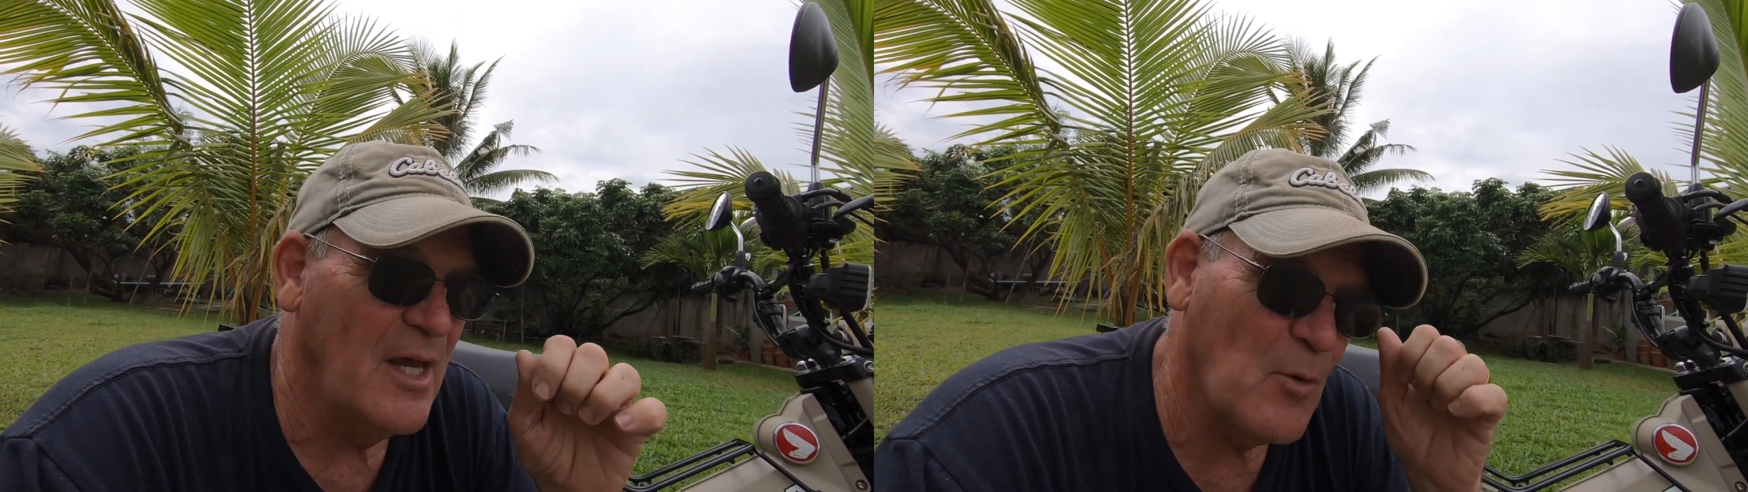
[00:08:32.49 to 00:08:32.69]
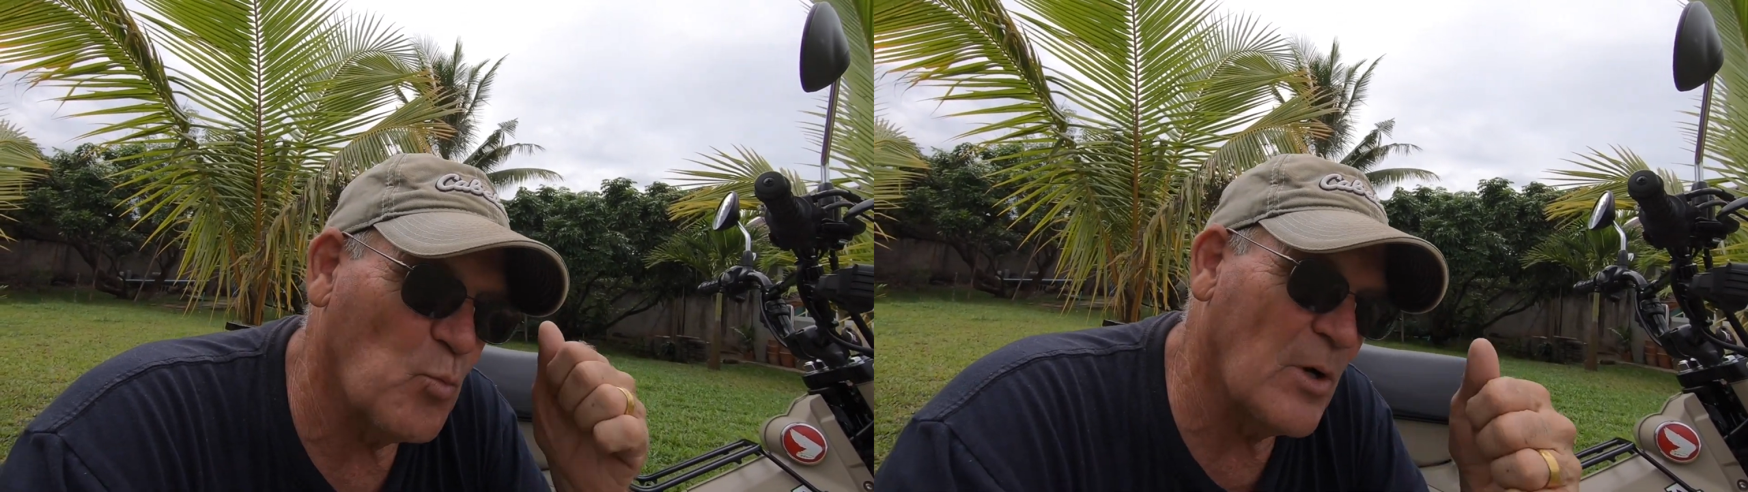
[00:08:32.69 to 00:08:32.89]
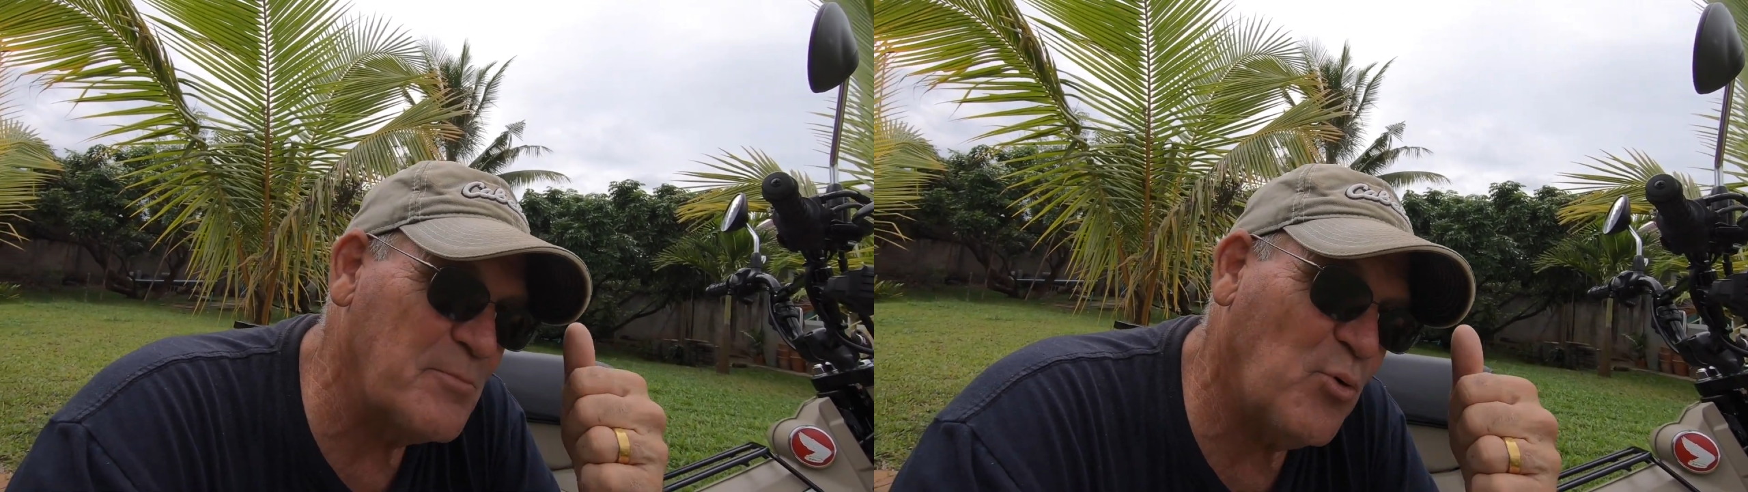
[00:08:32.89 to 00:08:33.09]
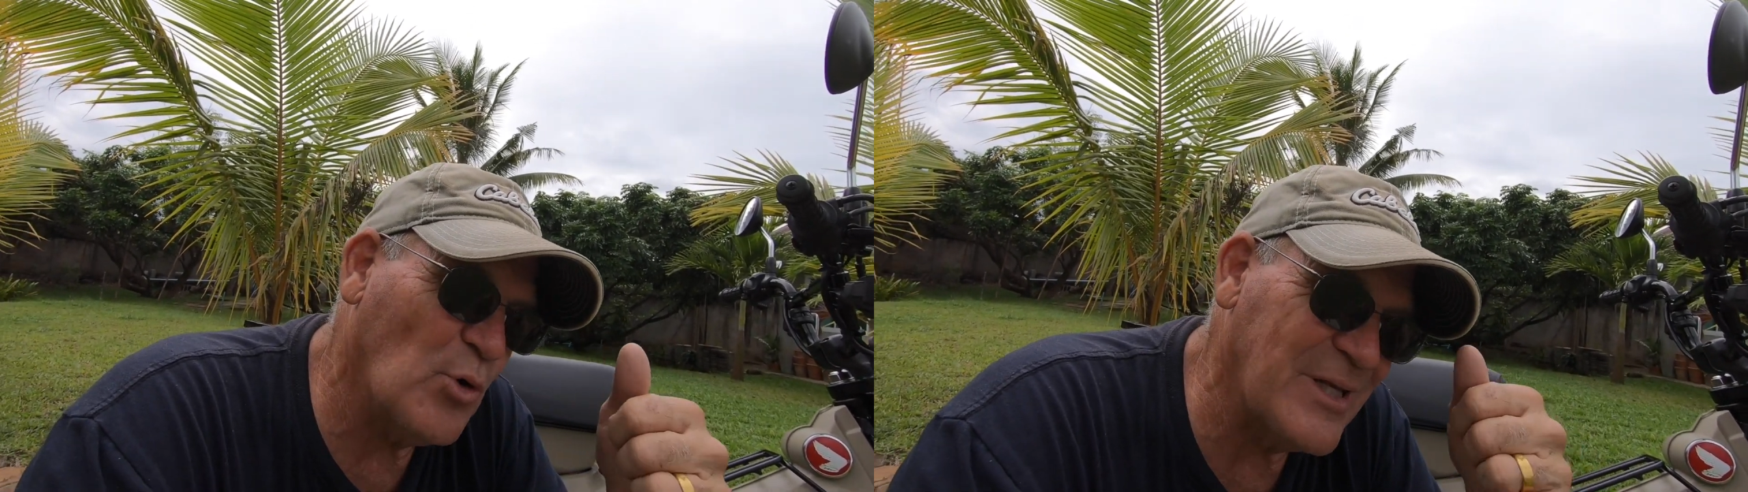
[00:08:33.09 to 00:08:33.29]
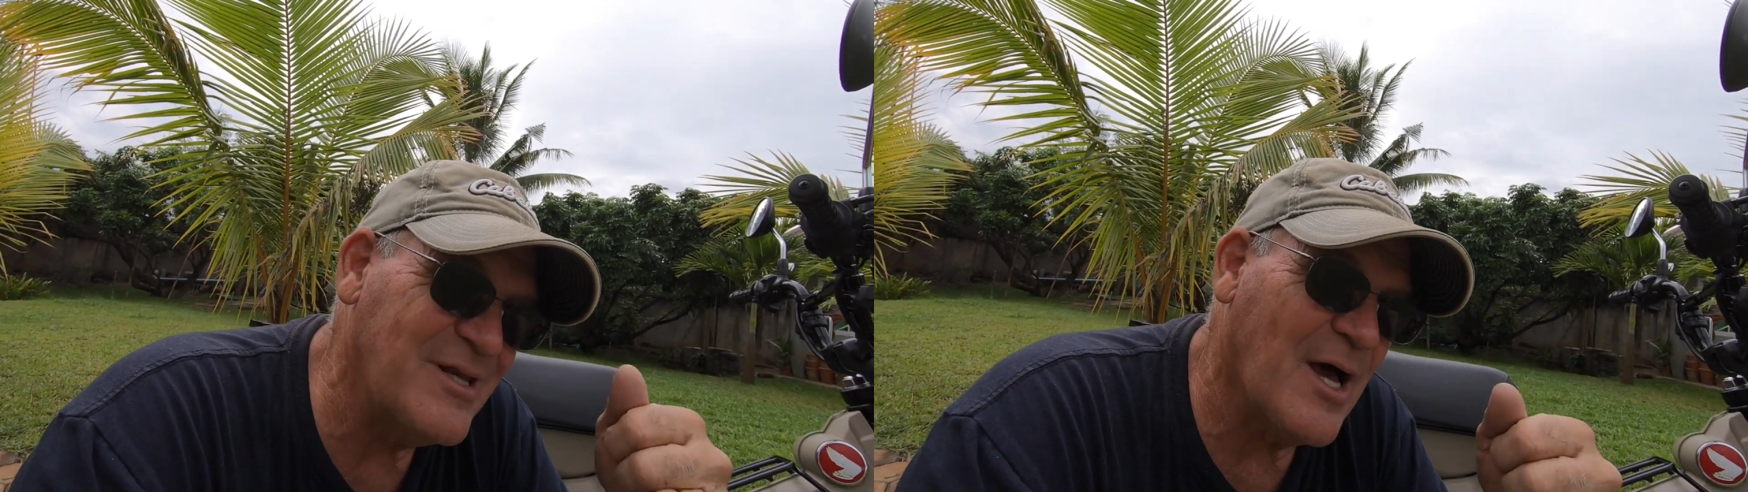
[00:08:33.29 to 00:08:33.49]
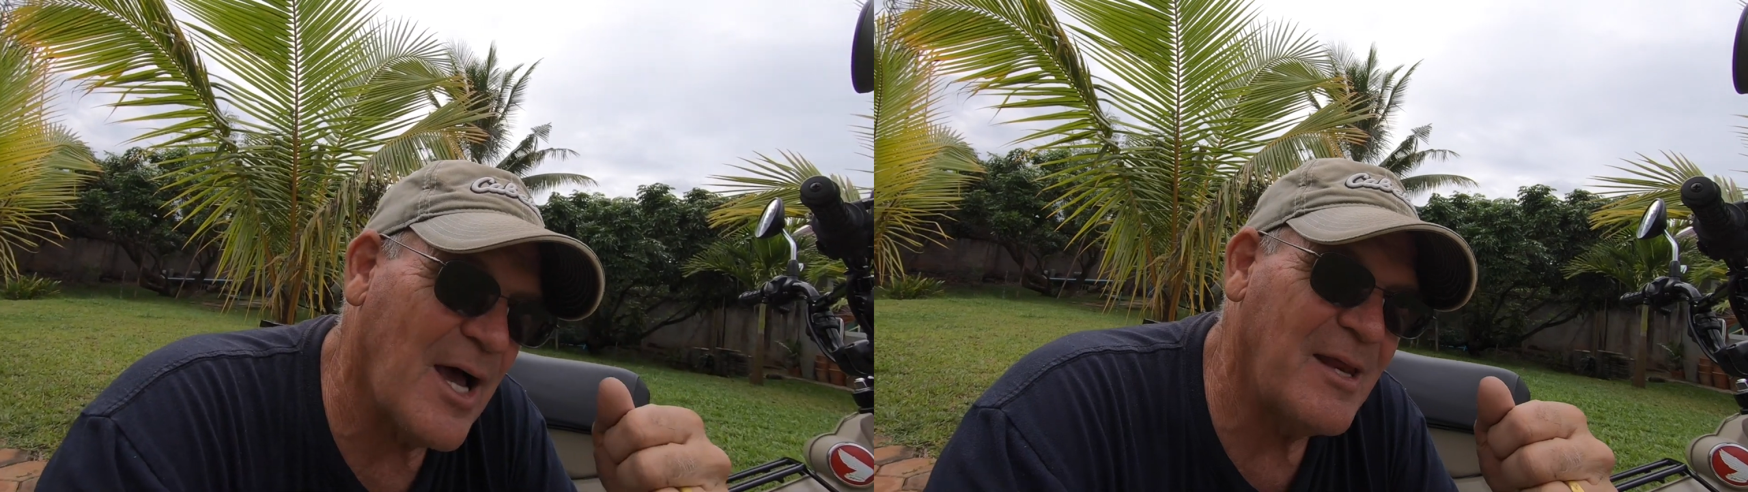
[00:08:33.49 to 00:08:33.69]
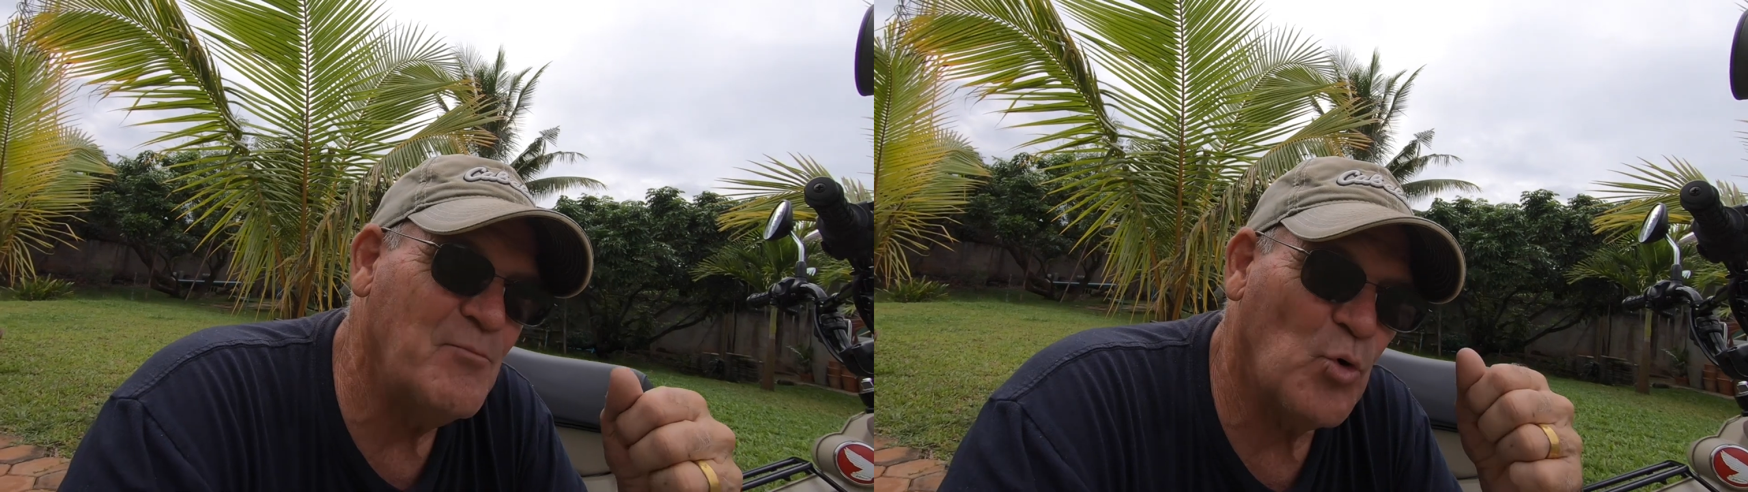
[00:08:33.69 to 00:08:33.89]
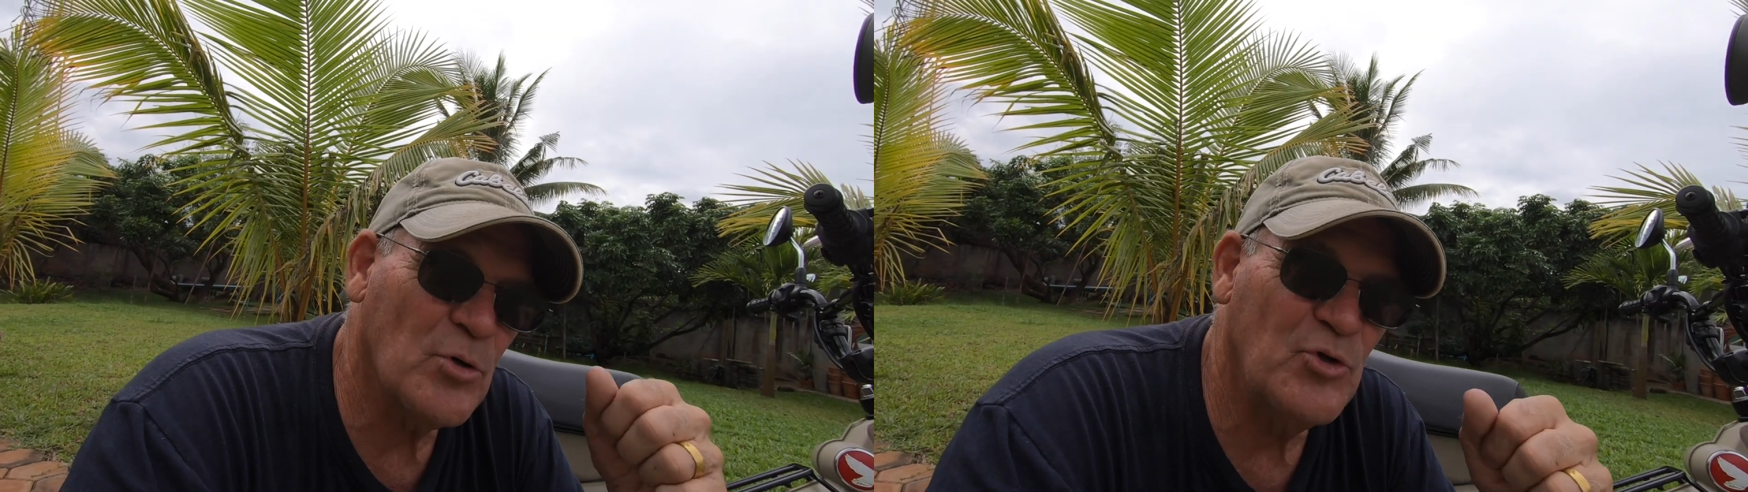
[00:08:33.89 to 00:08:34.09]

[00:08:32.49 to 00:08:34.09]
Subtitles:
and 1.9 more